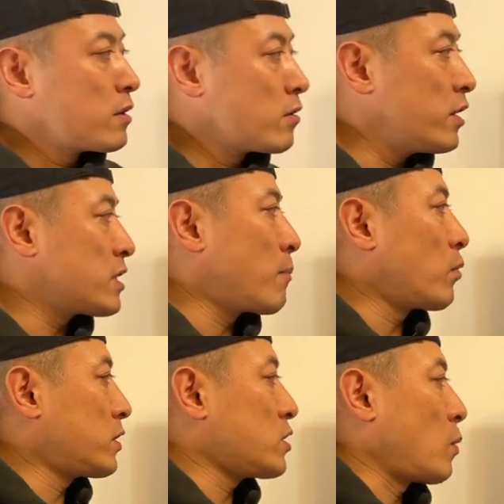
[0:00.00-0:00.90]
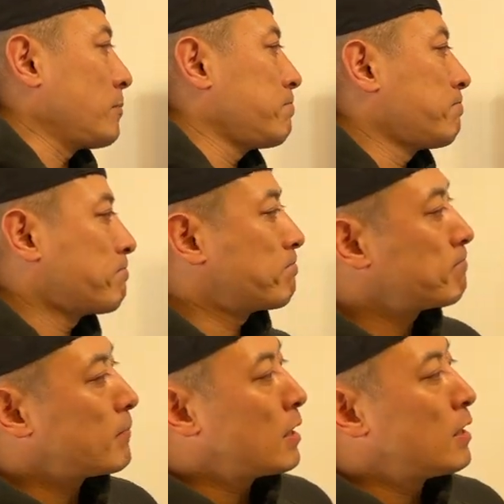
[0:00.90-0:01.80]
Good example is this one,
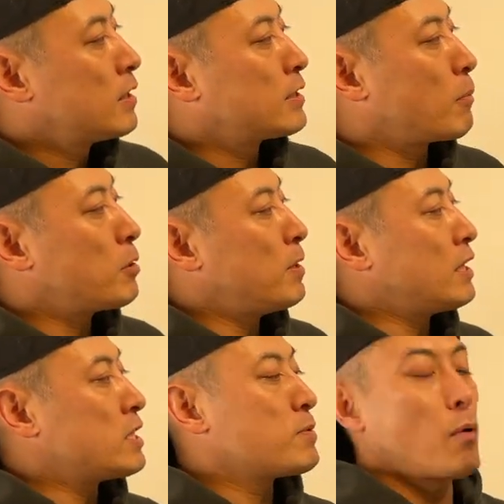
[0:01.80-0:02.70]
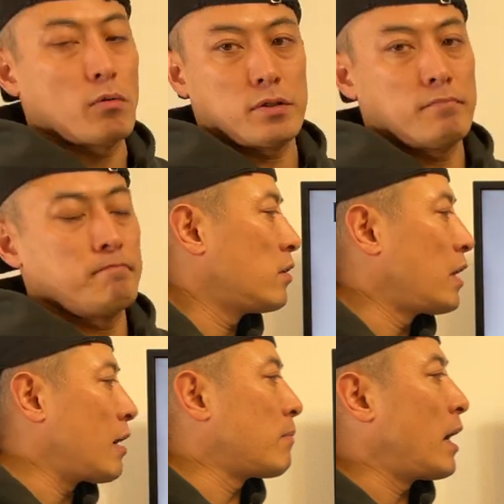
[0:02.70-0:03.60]
WBTC Vault,
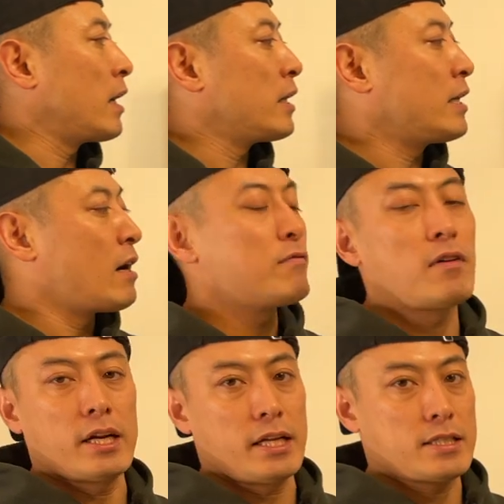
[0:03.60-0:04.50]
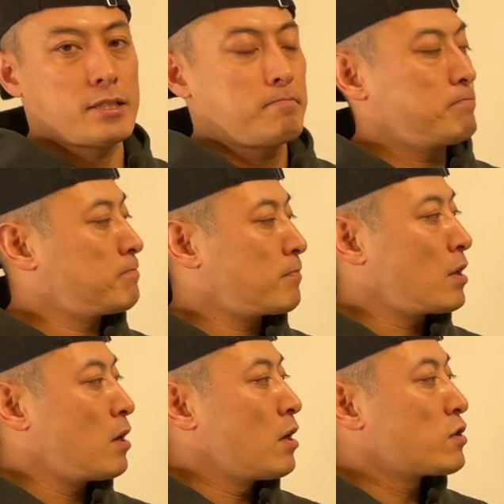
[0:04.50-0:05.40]
run by Yam Finance.
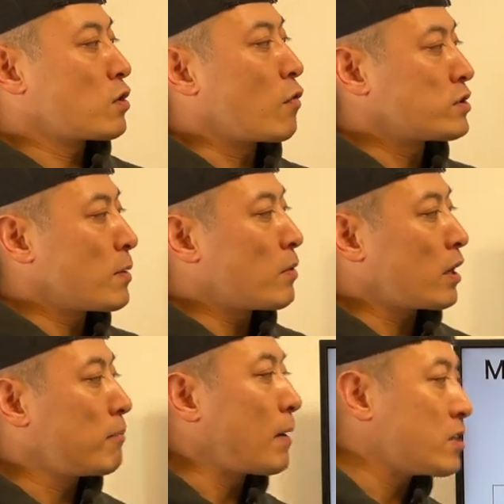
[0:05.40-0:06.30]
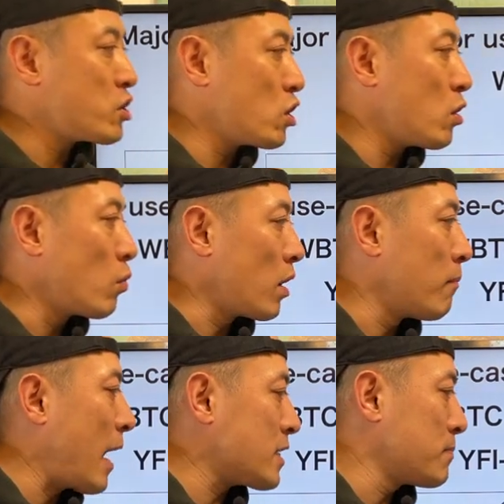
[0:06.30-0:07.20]
So for example, like a butcher want
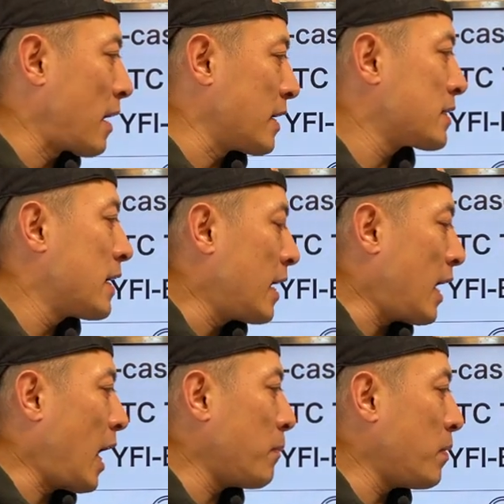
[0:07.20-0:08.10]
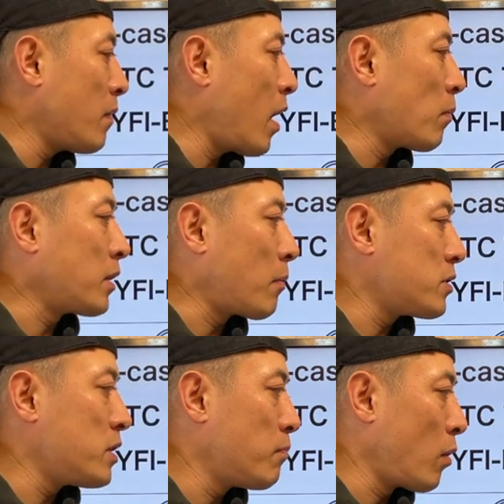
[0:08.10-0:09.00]
to maximize APY of
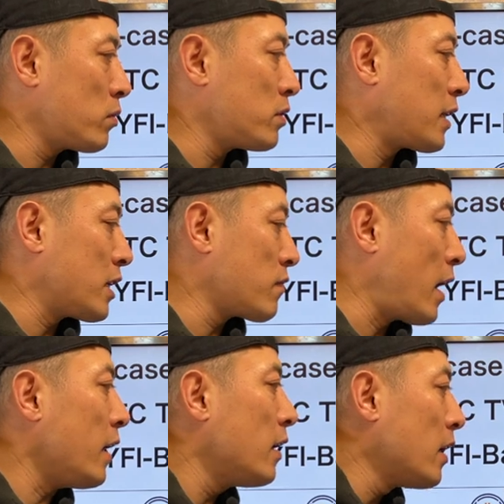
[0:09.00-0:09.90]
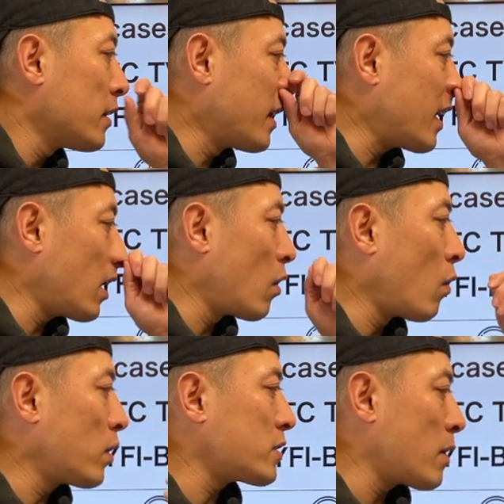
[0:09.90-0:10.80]
WBTC Vault, that is why they're going to
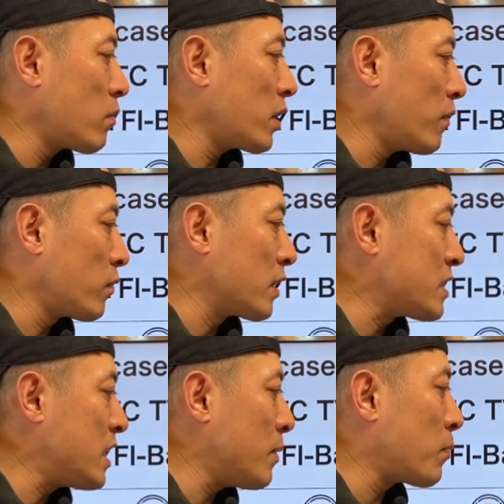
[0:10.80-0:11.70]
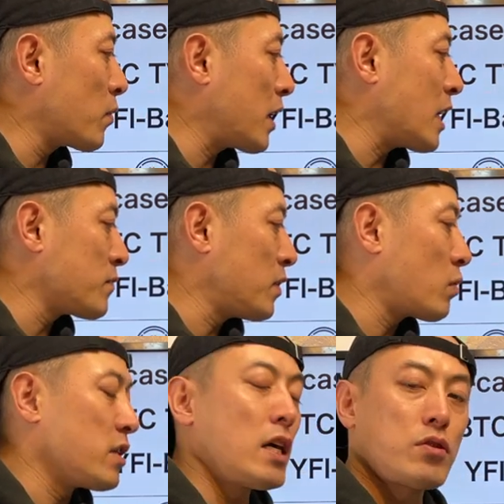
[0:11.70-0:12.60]
all the time looking for the cheaper gas fee
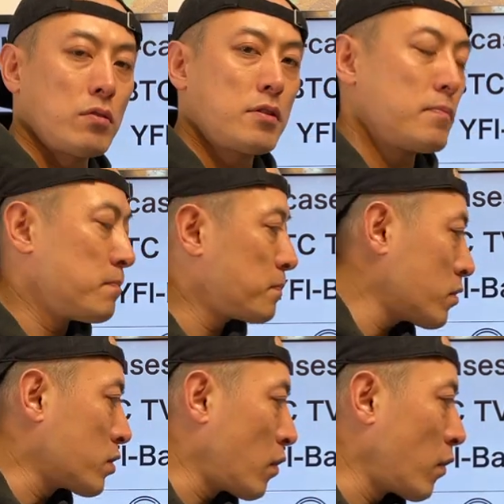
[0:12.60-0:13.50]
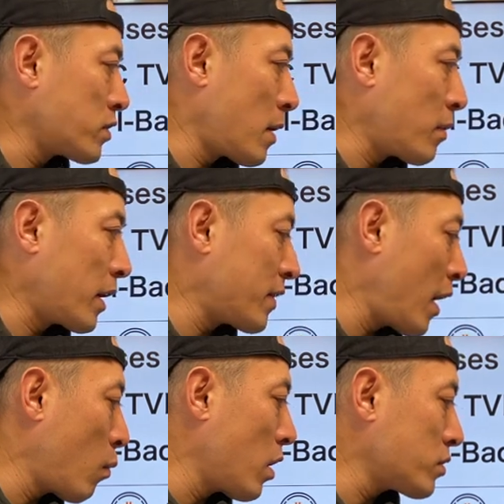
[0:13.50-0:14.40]
transactions. So for example, like
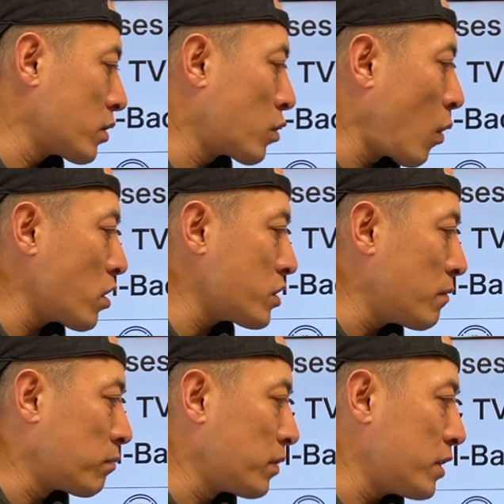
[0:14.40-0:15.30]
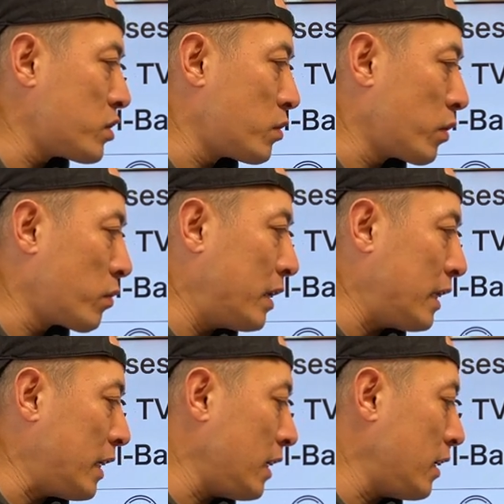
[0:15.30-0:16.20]
they want to cross-chain bridge
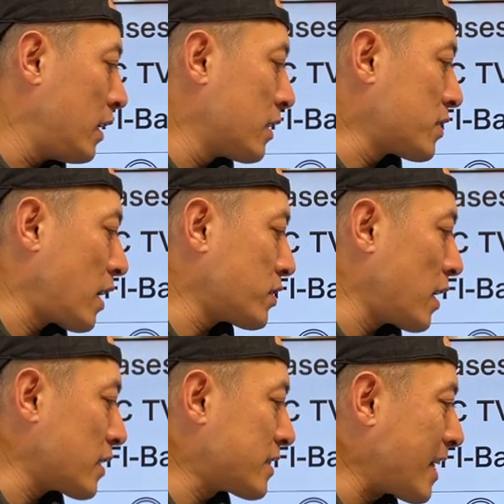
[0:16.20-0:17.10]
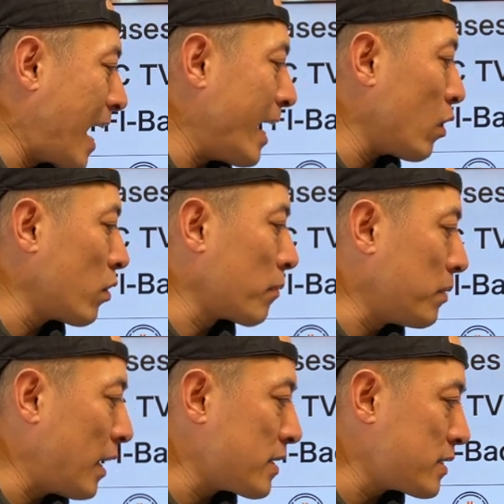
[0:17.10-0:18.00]
liquidity such as DAI on a
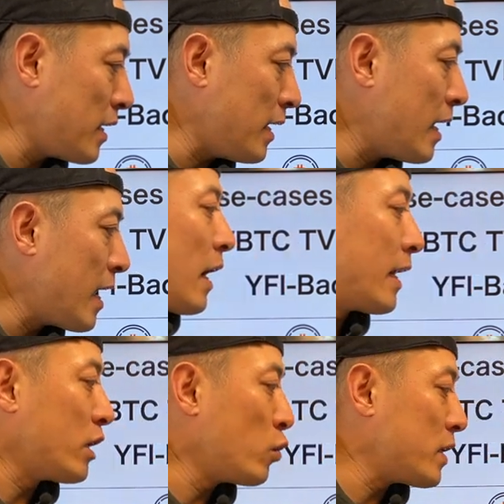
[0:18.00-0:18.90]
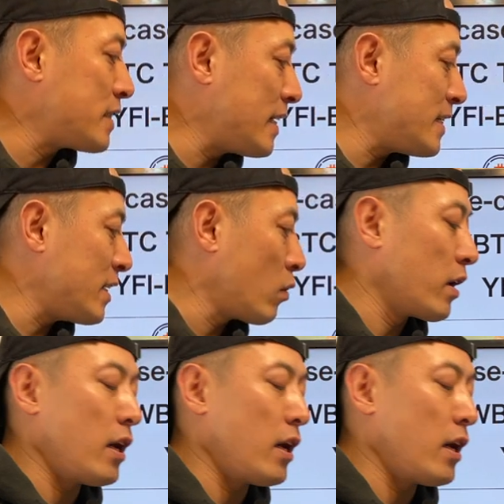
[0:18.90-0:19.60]
BSC and a USDC on a